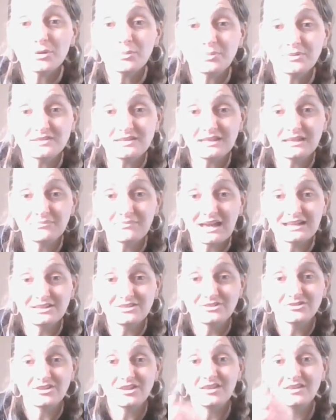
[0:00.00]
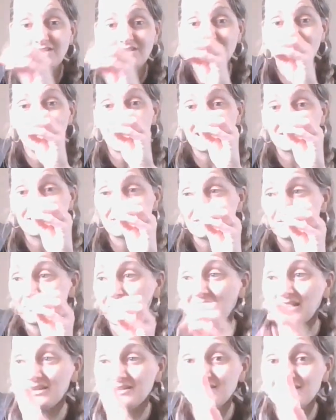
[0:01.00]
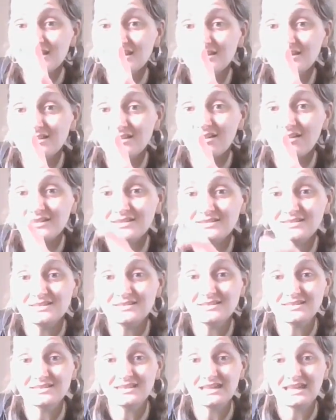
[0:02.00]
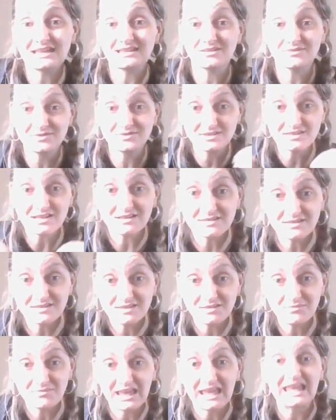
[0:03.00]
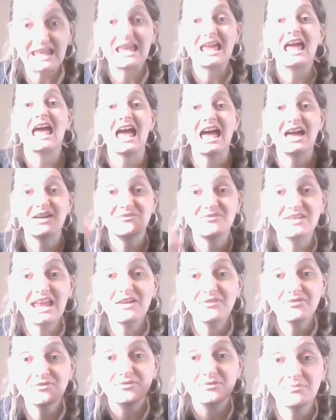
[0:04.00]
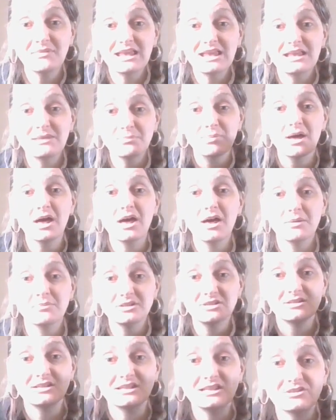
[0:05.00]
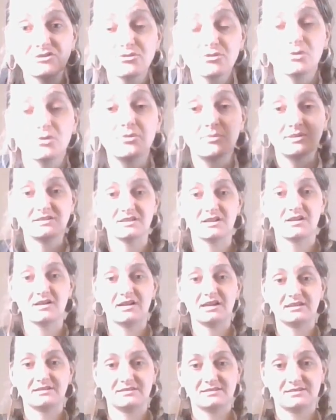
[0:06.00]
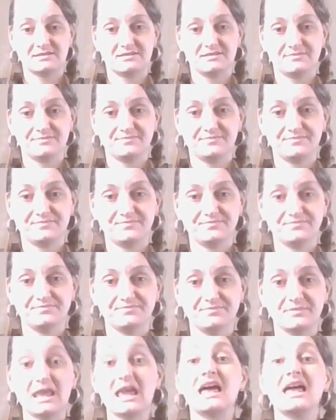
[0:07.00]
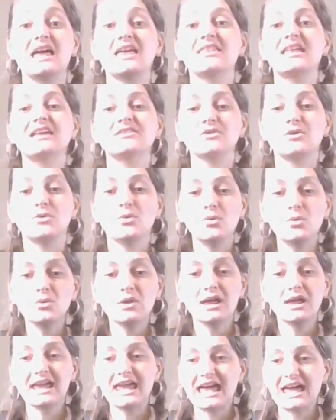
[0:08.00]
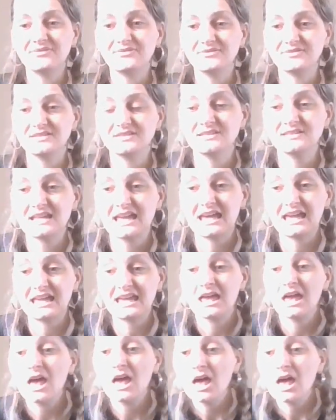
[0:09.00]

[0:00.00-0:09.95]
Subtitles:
property managers and demented licensees have done to me have left me permanently traumatised. That's all I have to say.